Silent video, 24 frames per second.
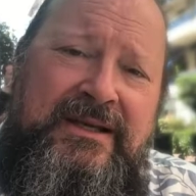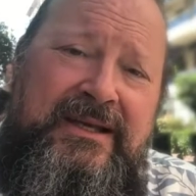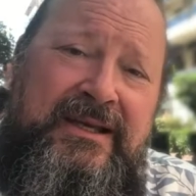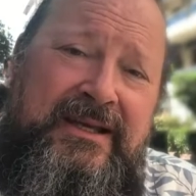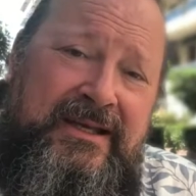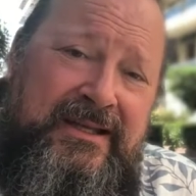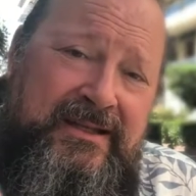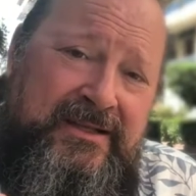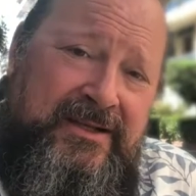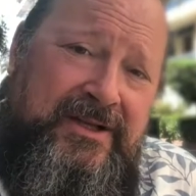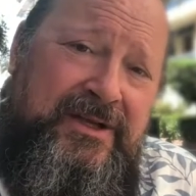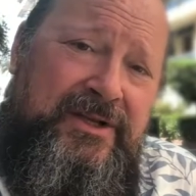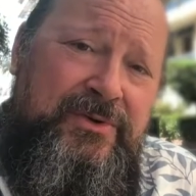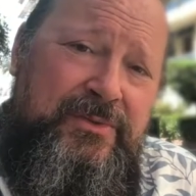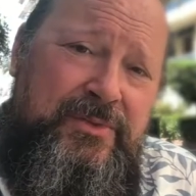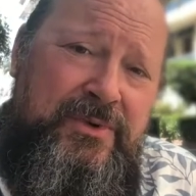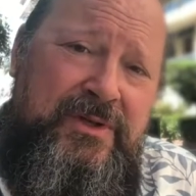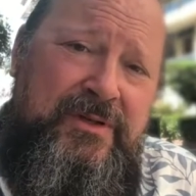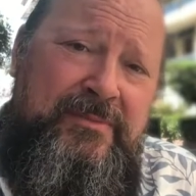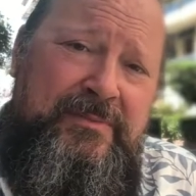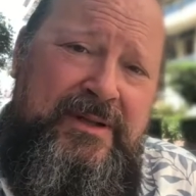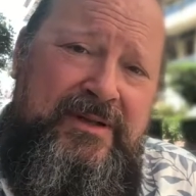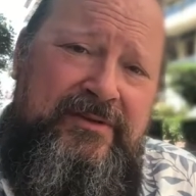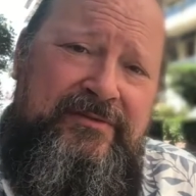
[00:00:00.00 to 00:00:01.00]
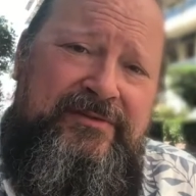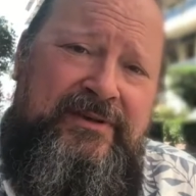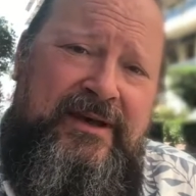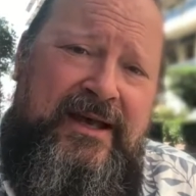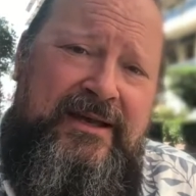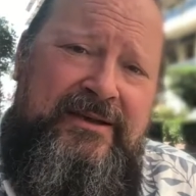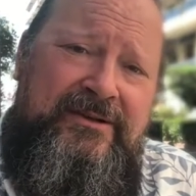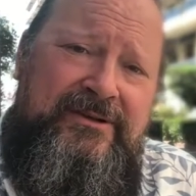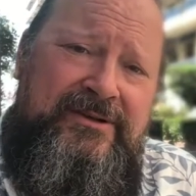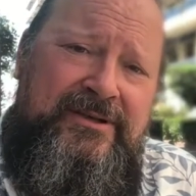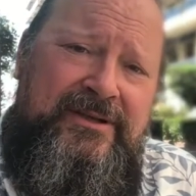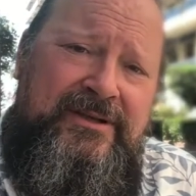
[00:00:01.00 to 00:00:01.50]
Either you will be
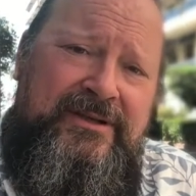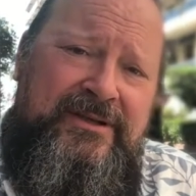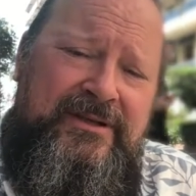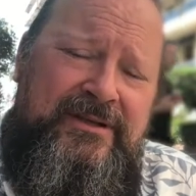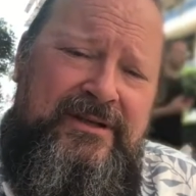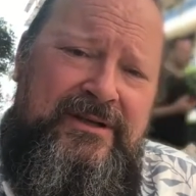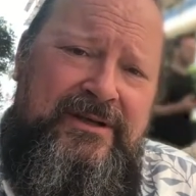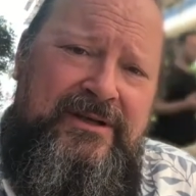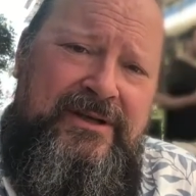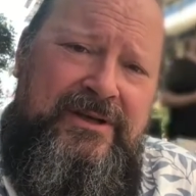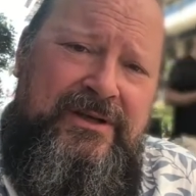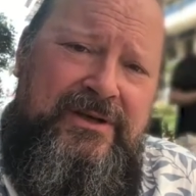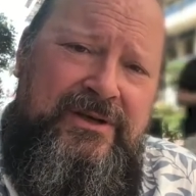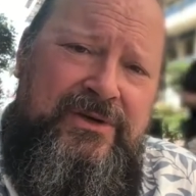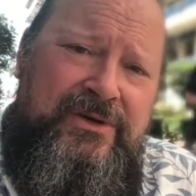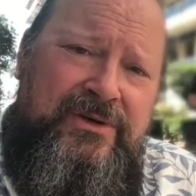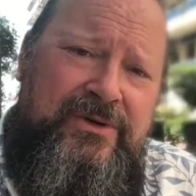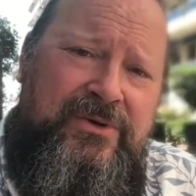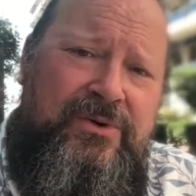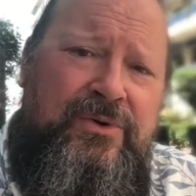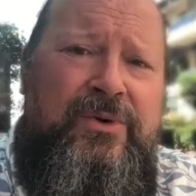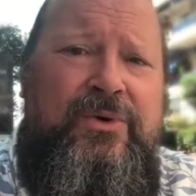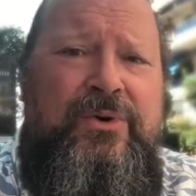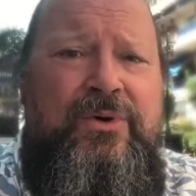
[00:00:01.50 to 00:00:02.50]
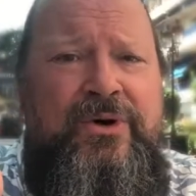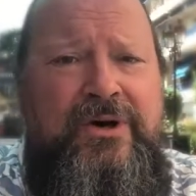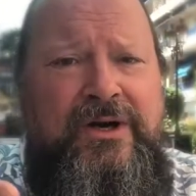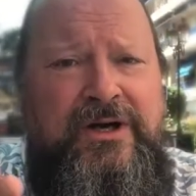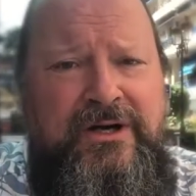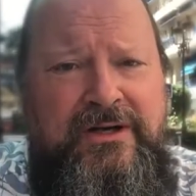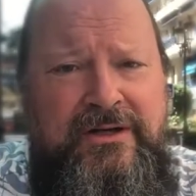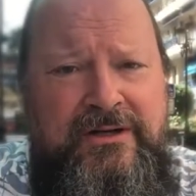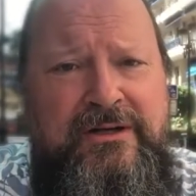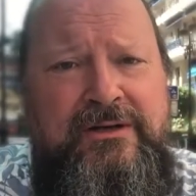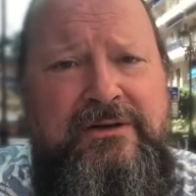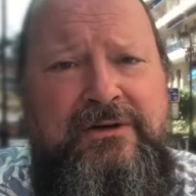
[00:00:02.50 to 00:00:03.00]
fired or
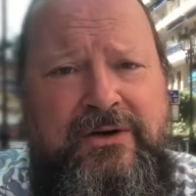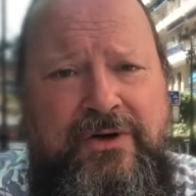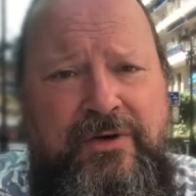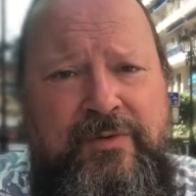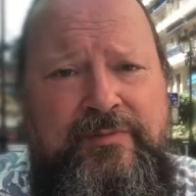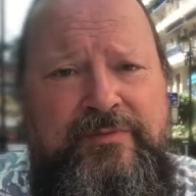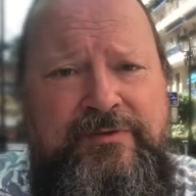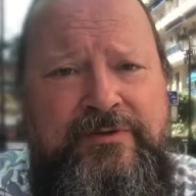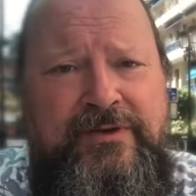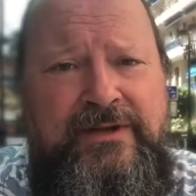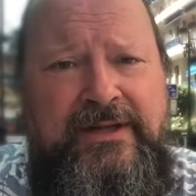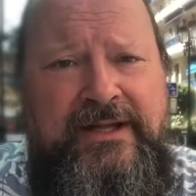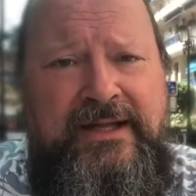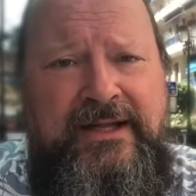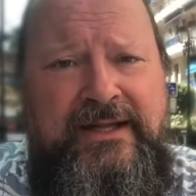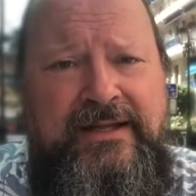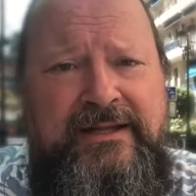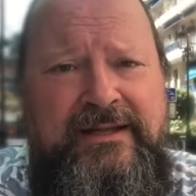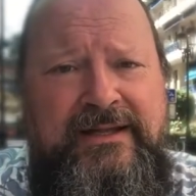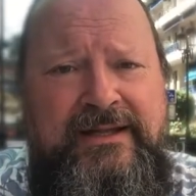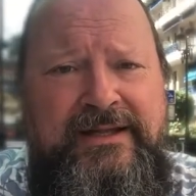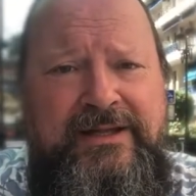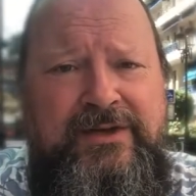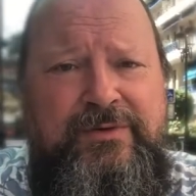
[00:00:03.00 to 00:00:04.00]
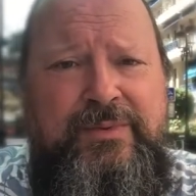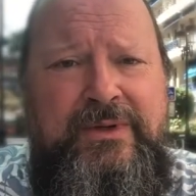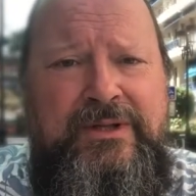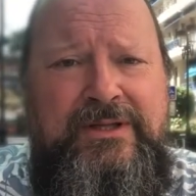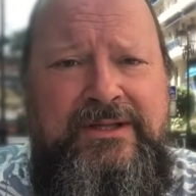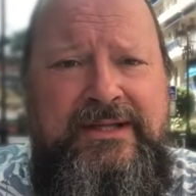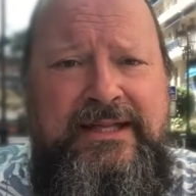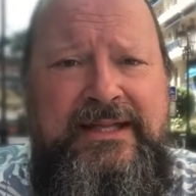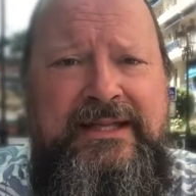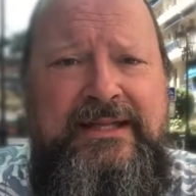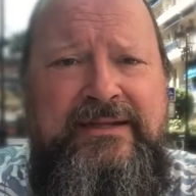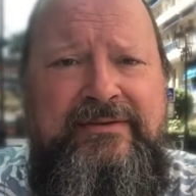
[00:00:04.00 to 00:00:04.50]
hopefully you will
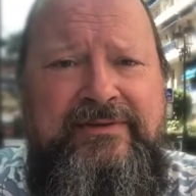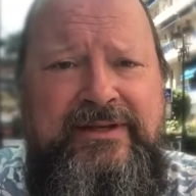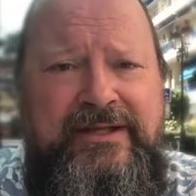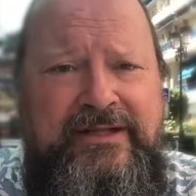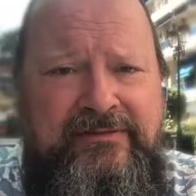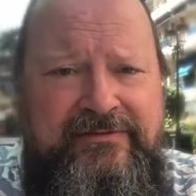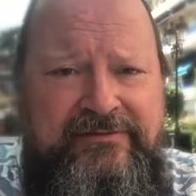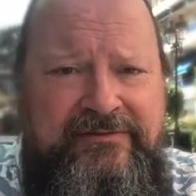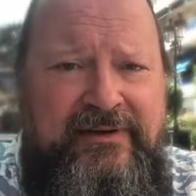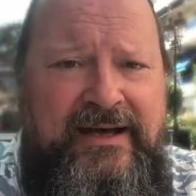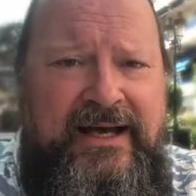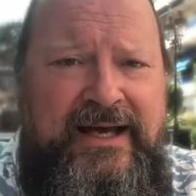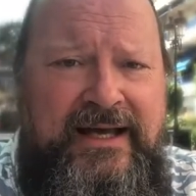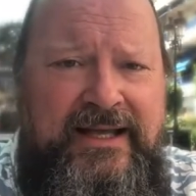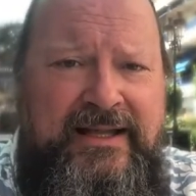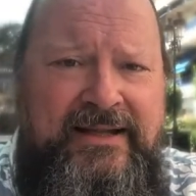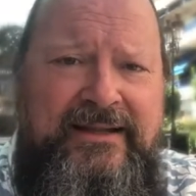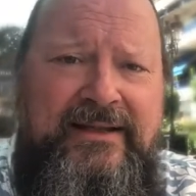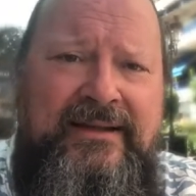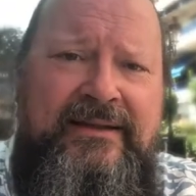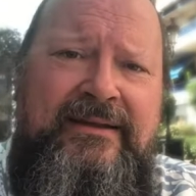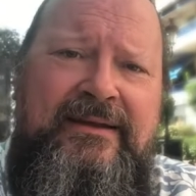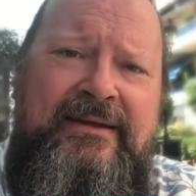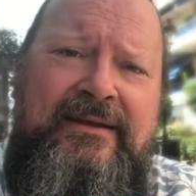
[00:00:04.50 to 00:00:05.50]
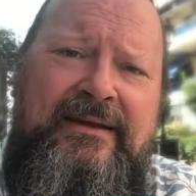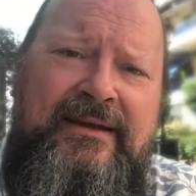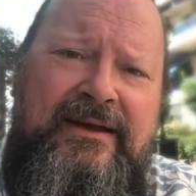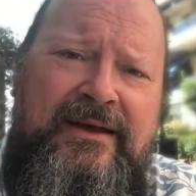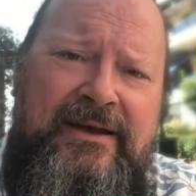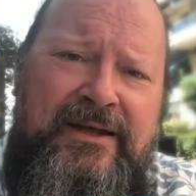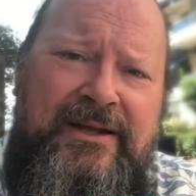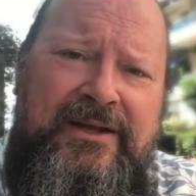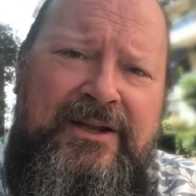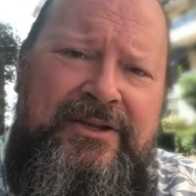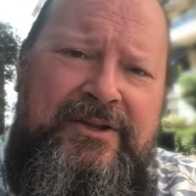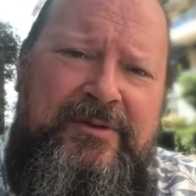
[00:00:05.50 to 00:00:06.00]
leave and find
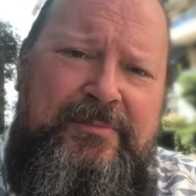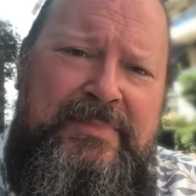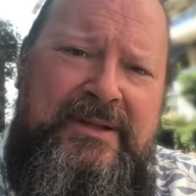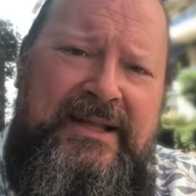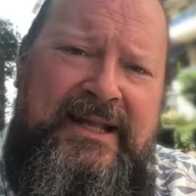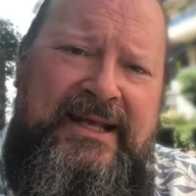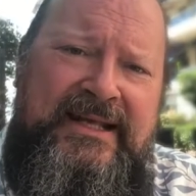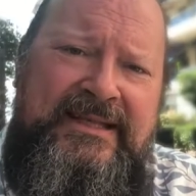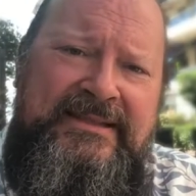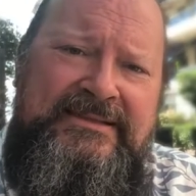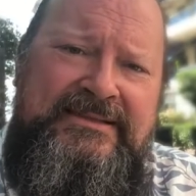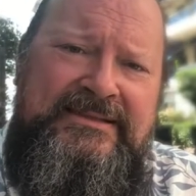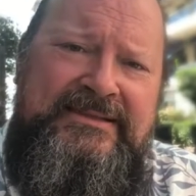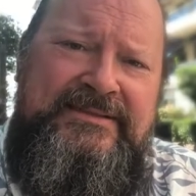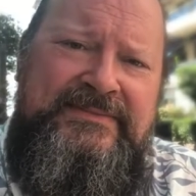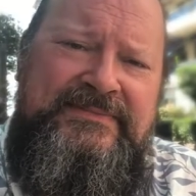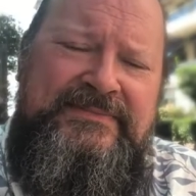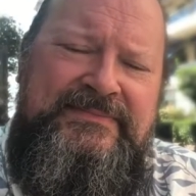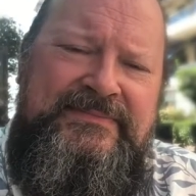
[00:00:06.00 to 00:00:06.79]
another place.